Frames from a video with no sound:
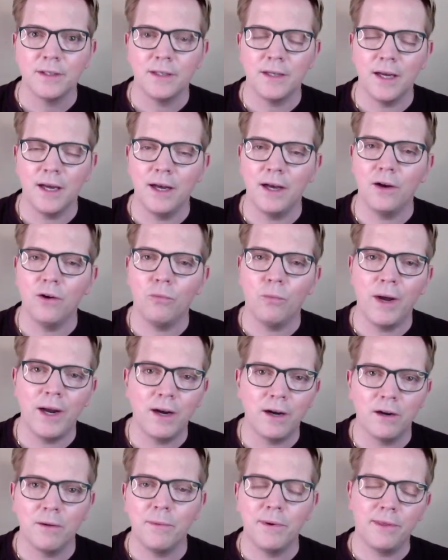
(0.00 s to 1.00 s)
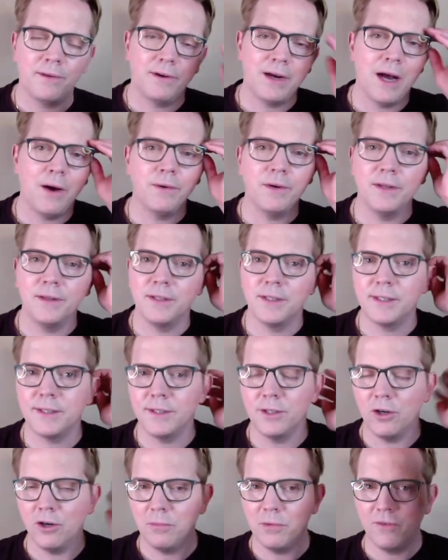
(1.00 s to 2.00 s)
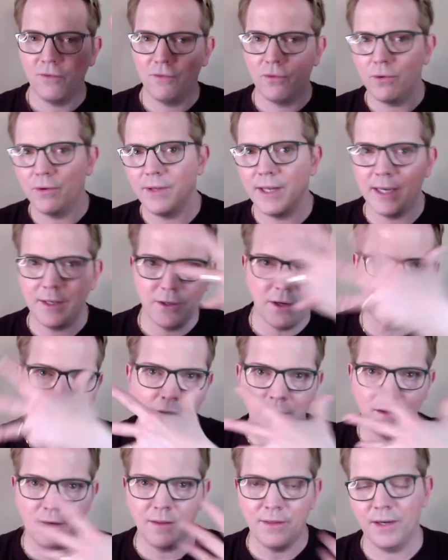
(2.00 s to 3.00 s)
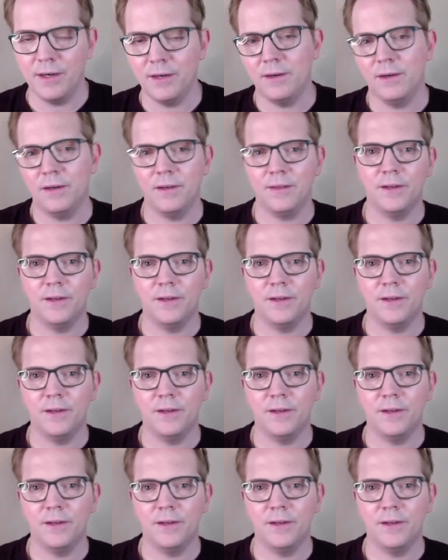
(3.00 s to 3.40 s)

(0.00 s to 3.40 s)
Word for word: uh, wear when they're out in the snow before they don their,